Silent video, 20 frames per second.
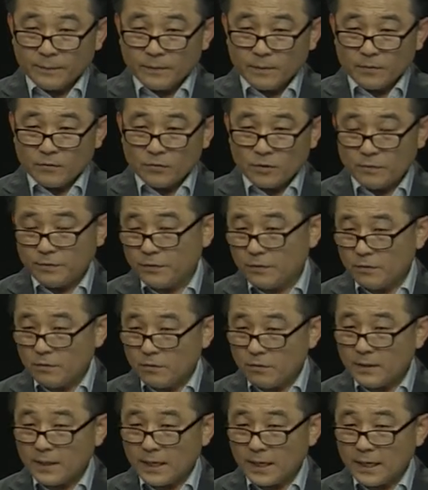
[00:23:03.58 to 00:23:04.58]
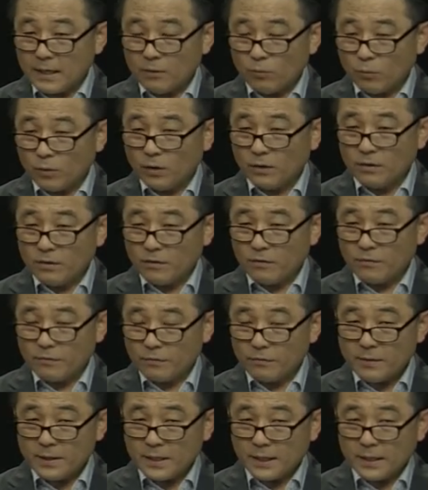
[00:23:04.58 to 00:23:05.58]
So if you look at 1 or
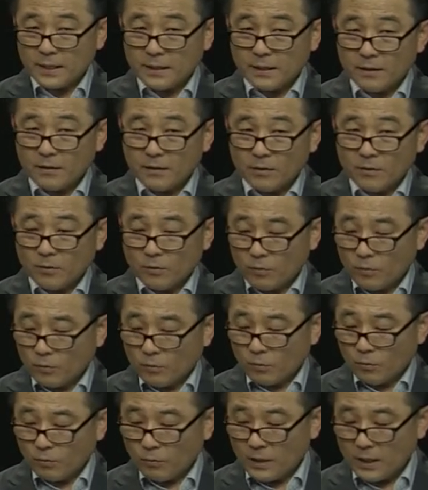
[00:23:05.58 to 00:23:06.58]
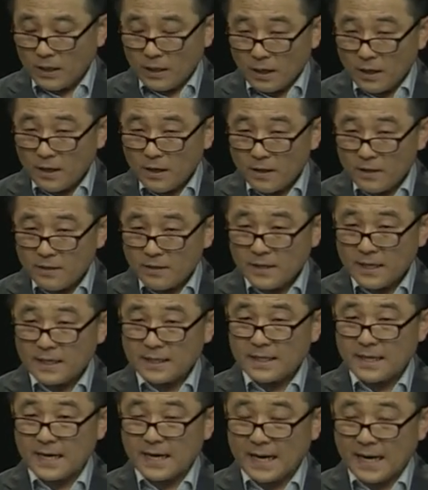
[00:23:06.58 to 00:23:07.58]
3, we learn
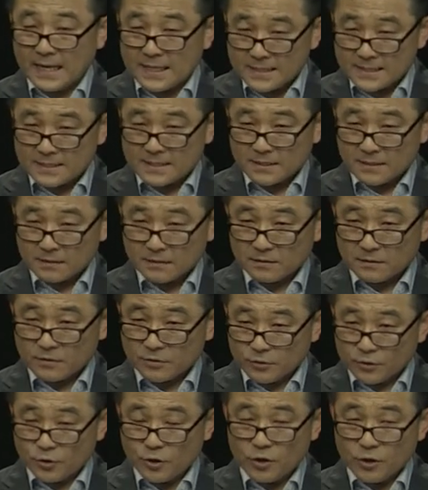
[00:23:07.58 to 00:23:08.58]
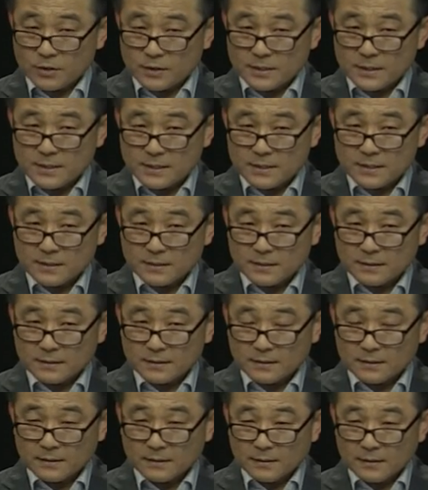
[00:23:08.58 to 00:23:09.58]
that as the student,
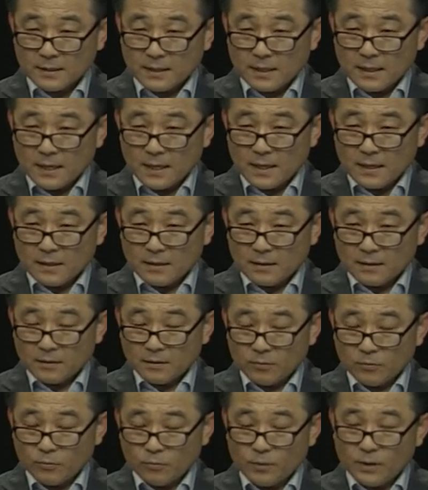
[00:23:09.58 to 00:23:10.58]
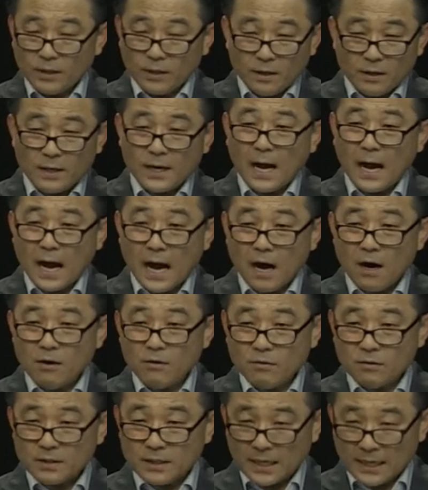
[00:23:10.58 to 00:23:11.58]
we learn
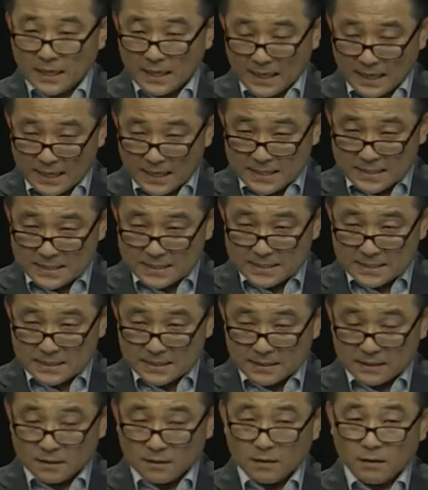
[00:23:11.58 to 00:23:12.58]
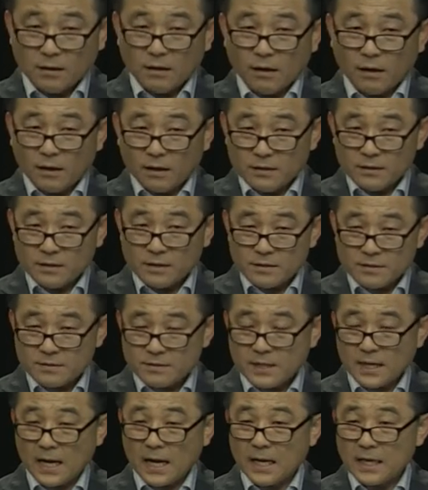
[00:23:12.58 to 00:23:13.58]
how as
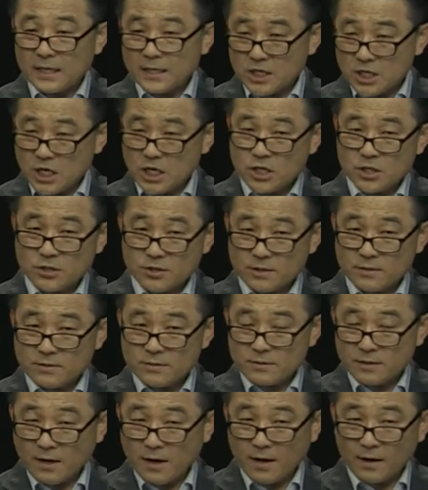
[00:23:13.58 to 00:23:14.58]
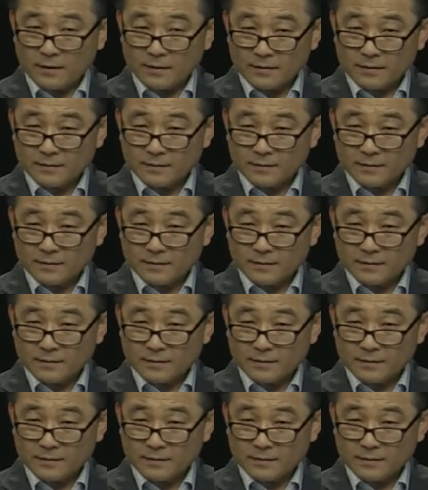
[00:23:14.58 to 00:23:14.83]
understand teacher's tone.